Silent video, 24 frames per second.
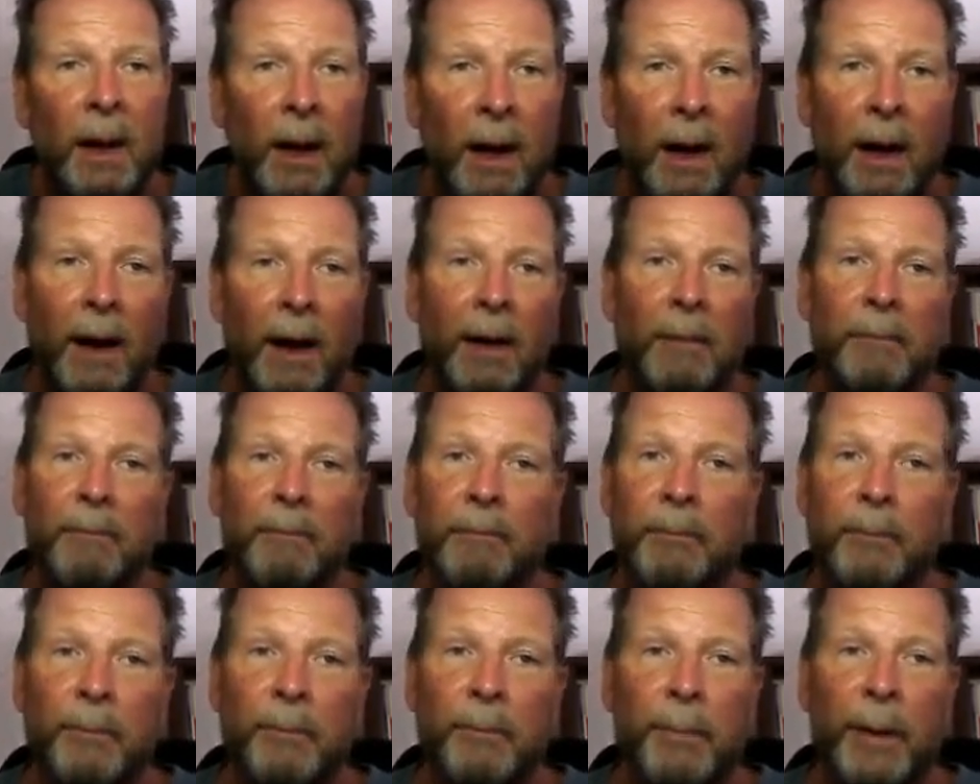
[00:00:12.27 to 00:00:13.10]
um,
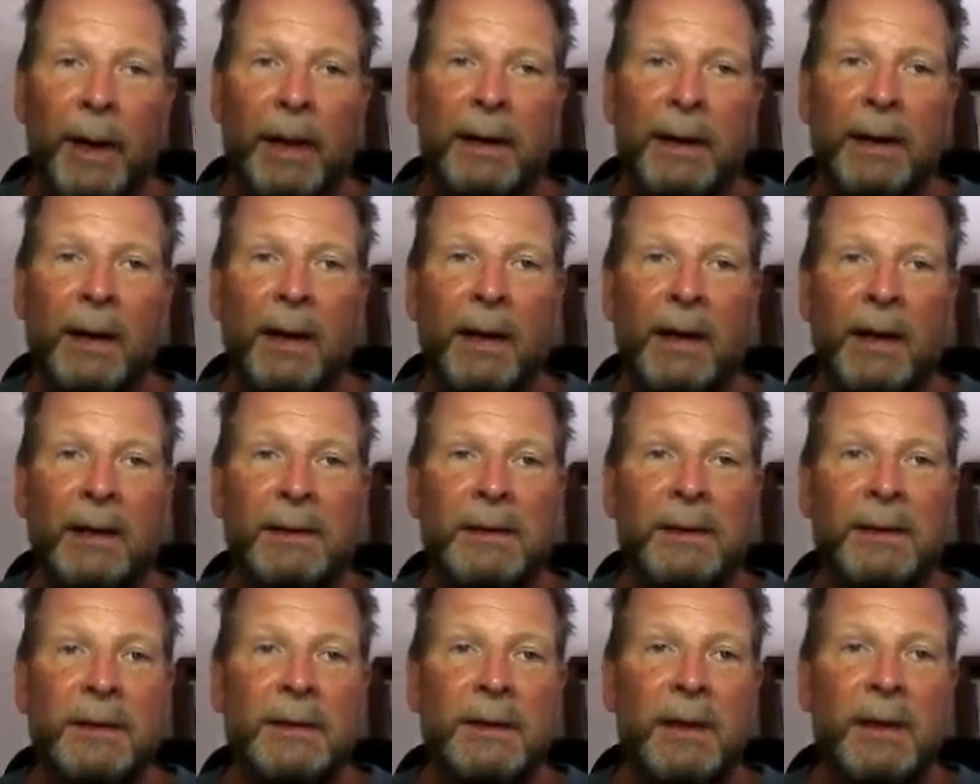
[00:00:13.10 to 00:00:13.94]
but
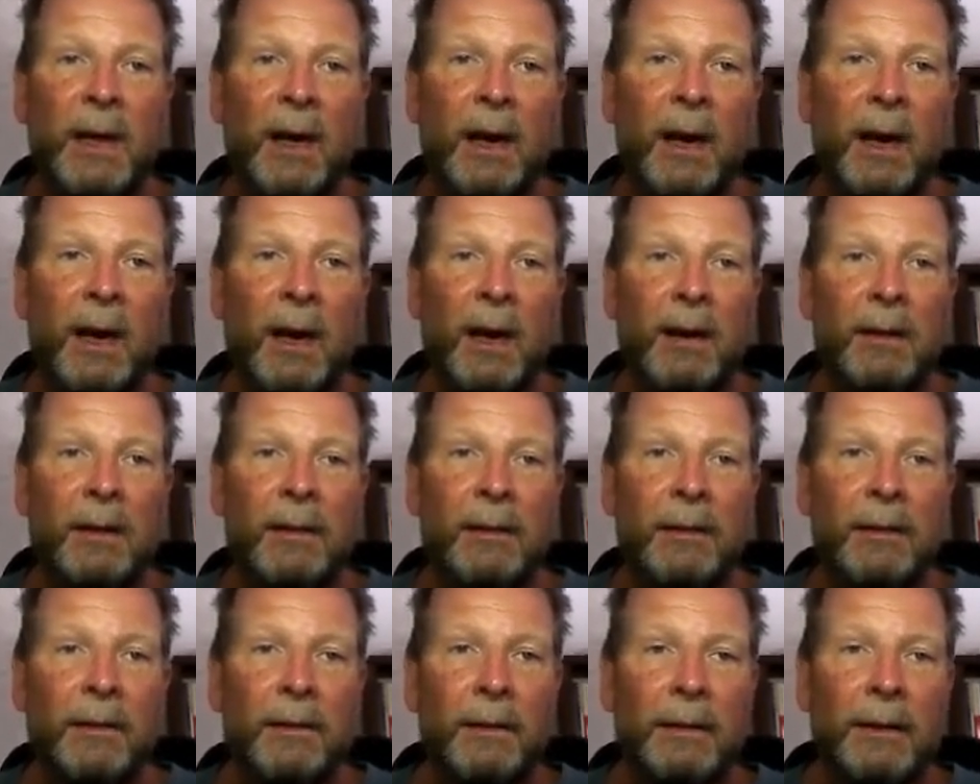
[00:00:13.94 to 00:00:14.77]
it's a
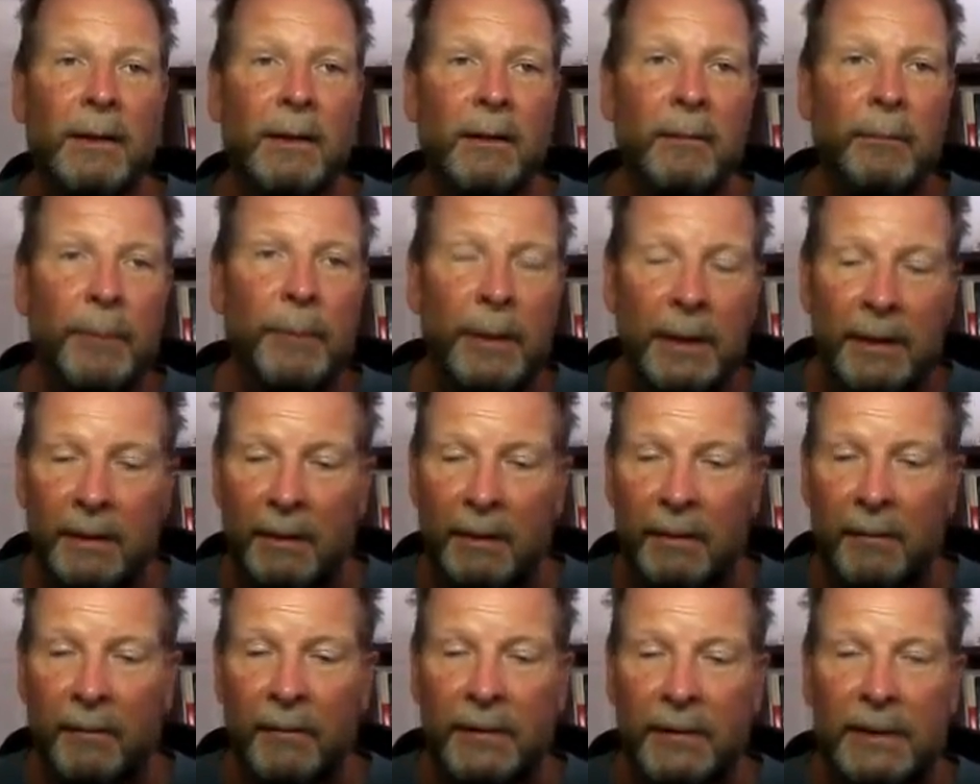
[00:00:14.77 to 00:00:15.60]
little bit
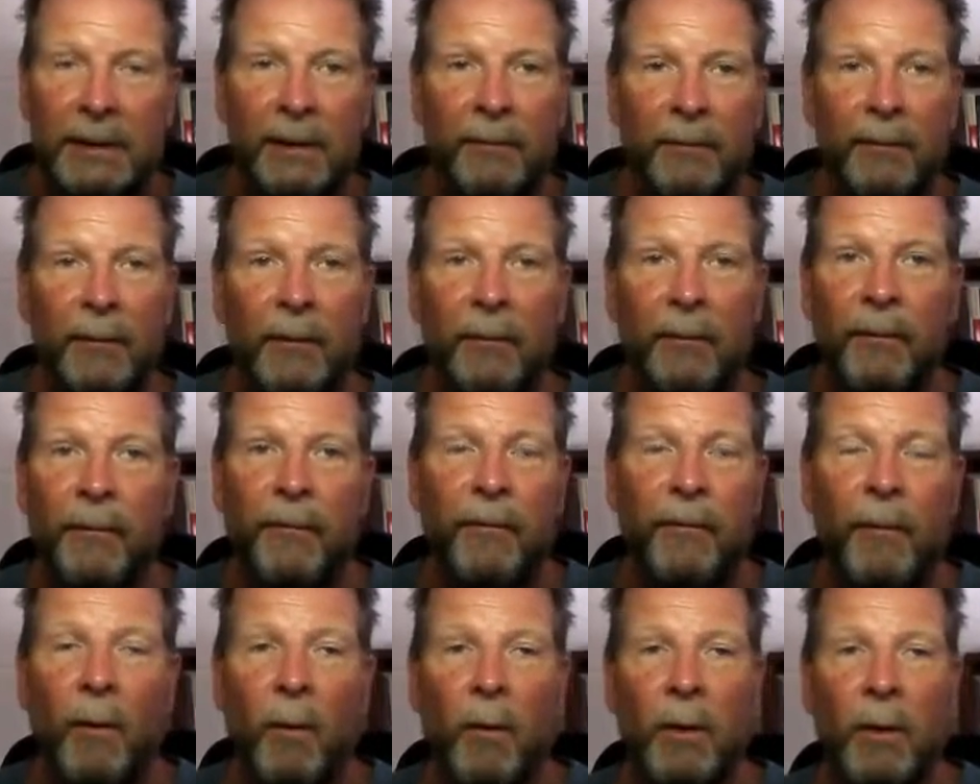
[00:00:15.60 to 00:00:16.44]
of a different
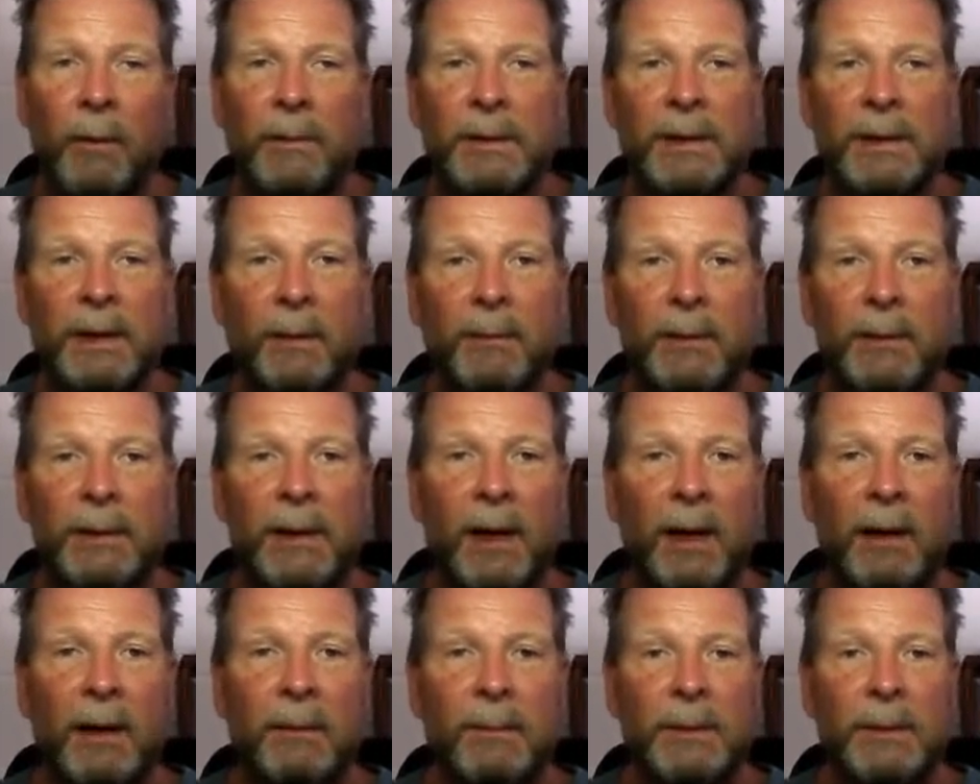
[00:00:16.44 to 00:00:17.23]
form sometimes.